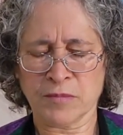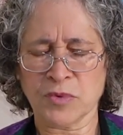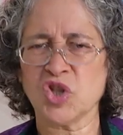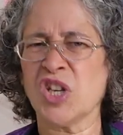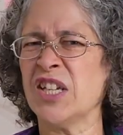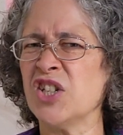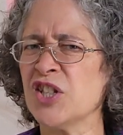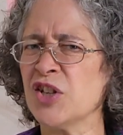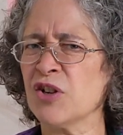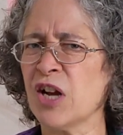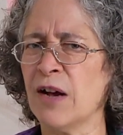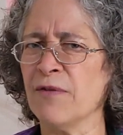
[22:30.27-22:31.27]
Change their
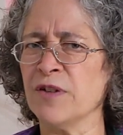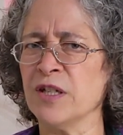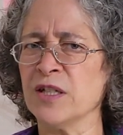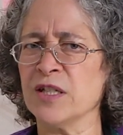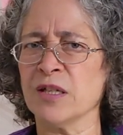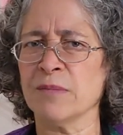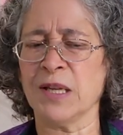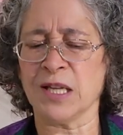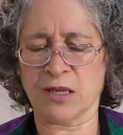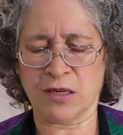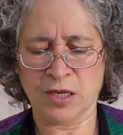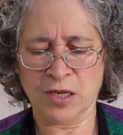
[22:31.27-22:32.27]
covenant to
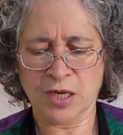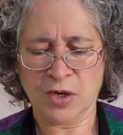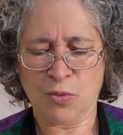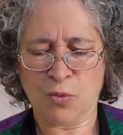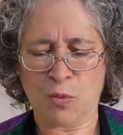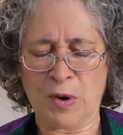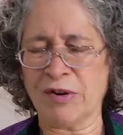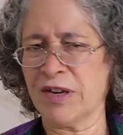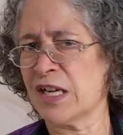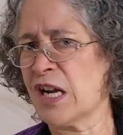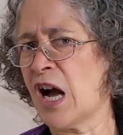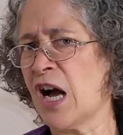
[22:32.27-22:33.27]
make
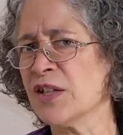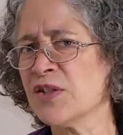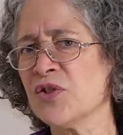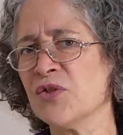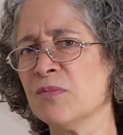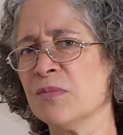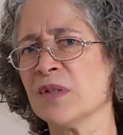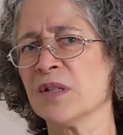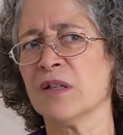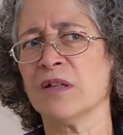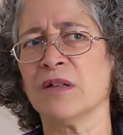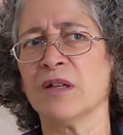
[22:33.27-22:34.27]
wearing costumes
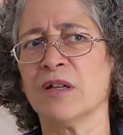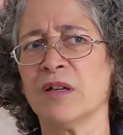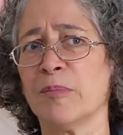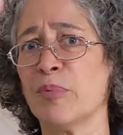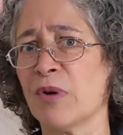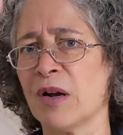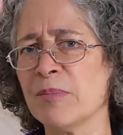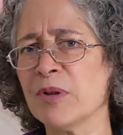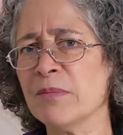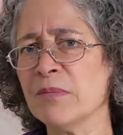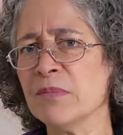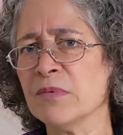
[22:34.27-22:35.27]
a problem?